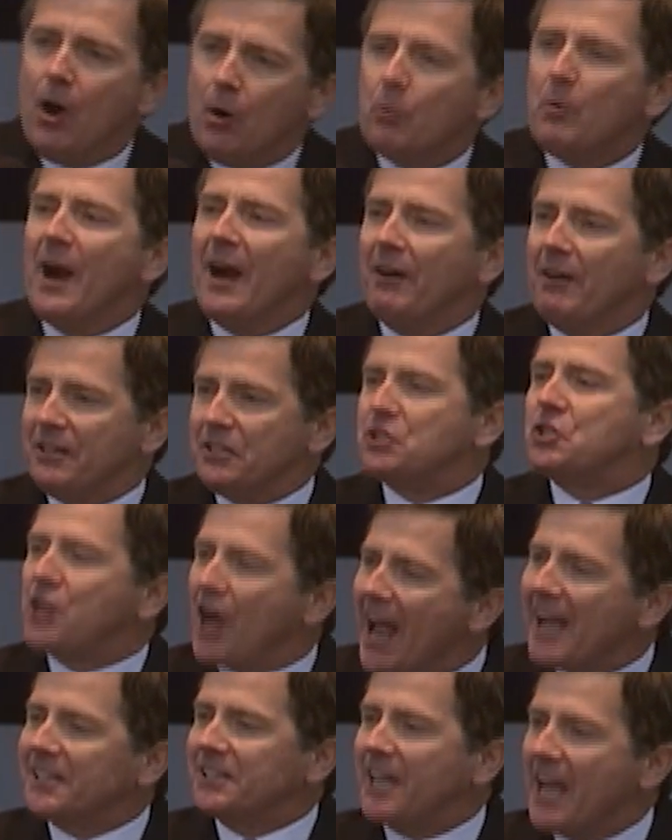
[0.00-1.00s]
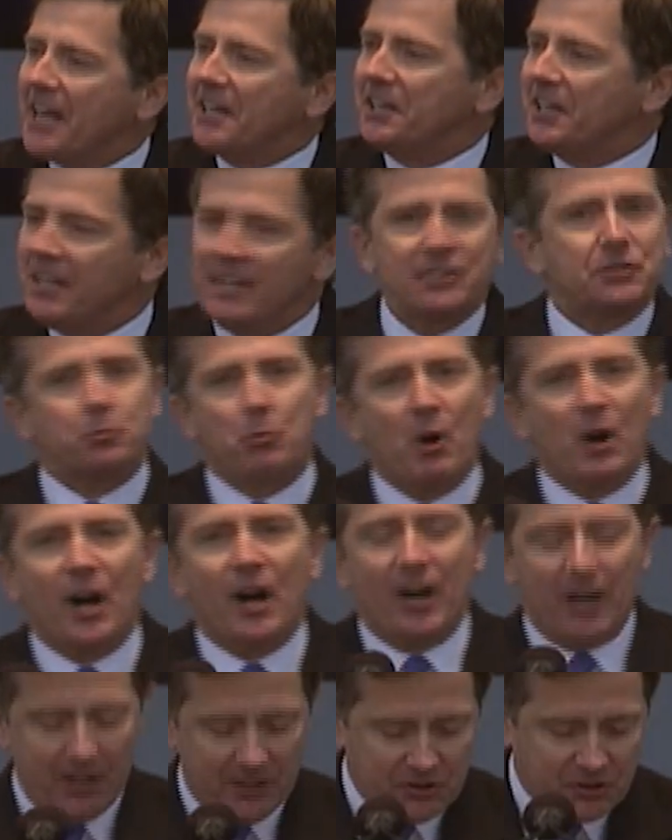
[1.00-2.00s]
where in Jack Kennedy's
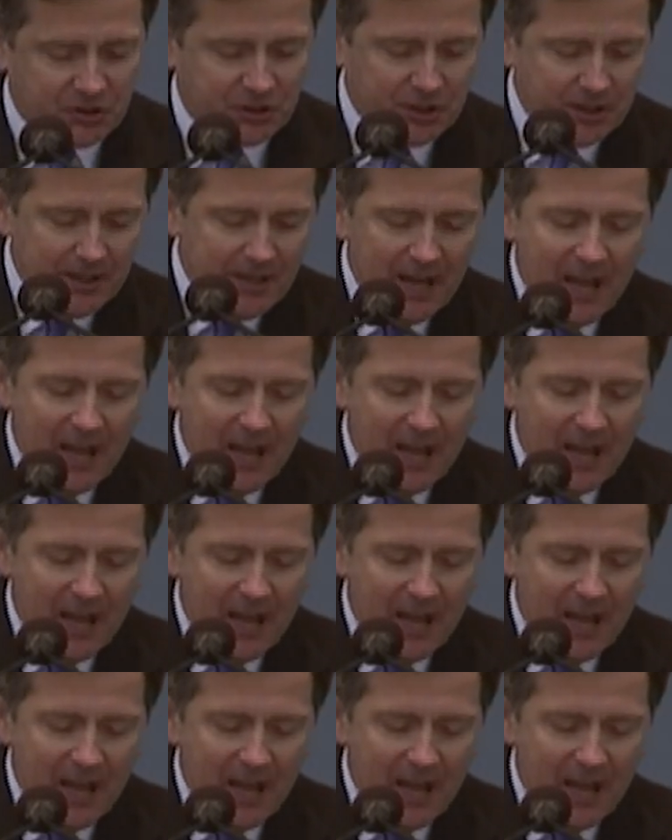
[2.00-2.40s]
words,